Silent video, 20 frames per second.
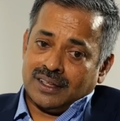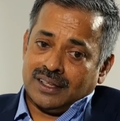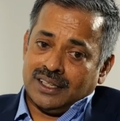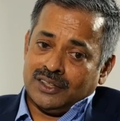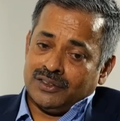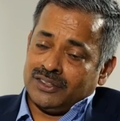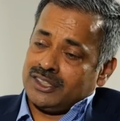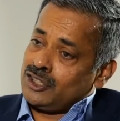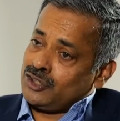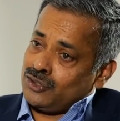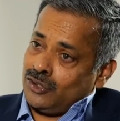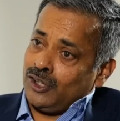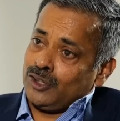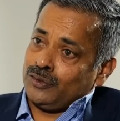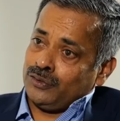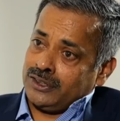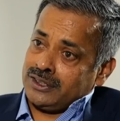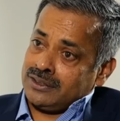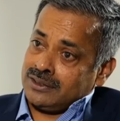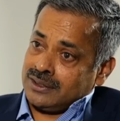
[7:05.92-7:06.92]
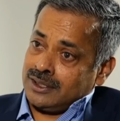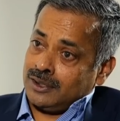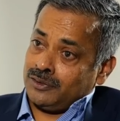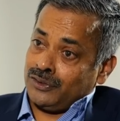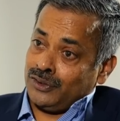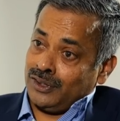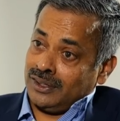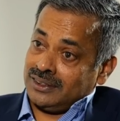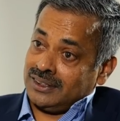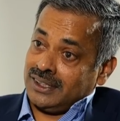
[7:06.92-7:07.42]
It was a shock first of
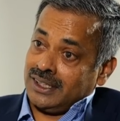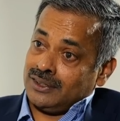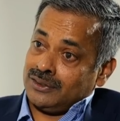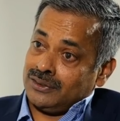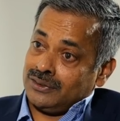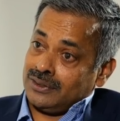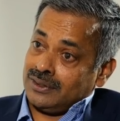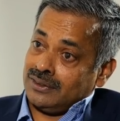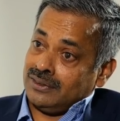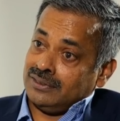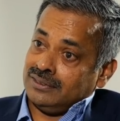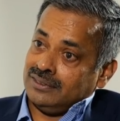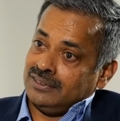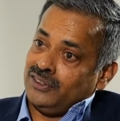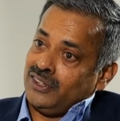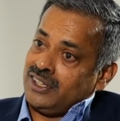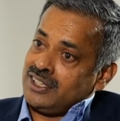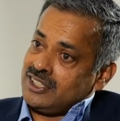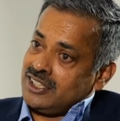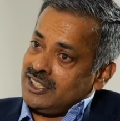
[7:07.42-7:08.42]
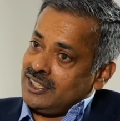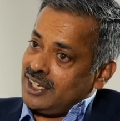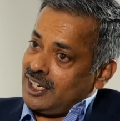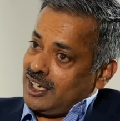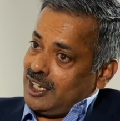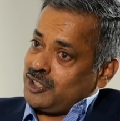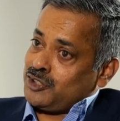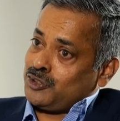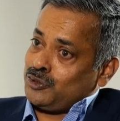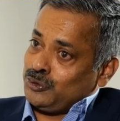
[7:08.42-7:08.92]
all that to go and sit in the
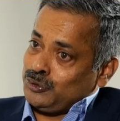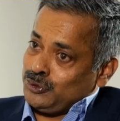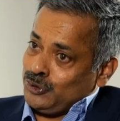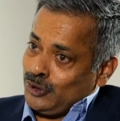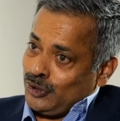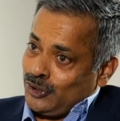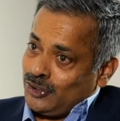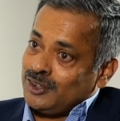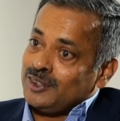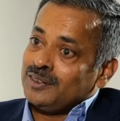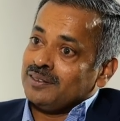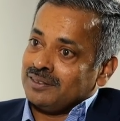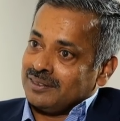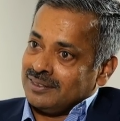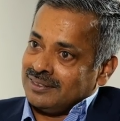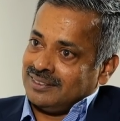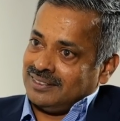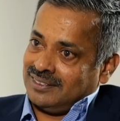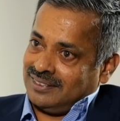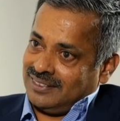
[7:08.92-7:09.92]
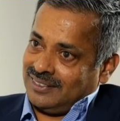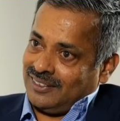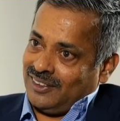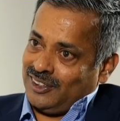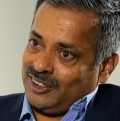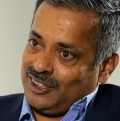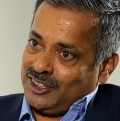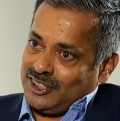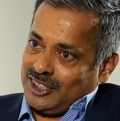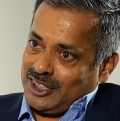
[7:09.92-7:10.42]
classroom for
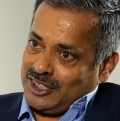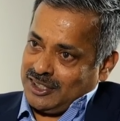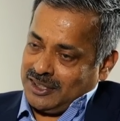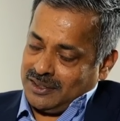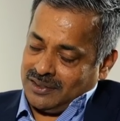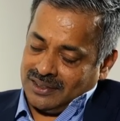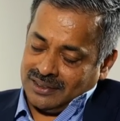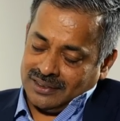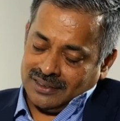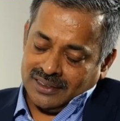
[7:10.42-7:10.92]
all these sessions.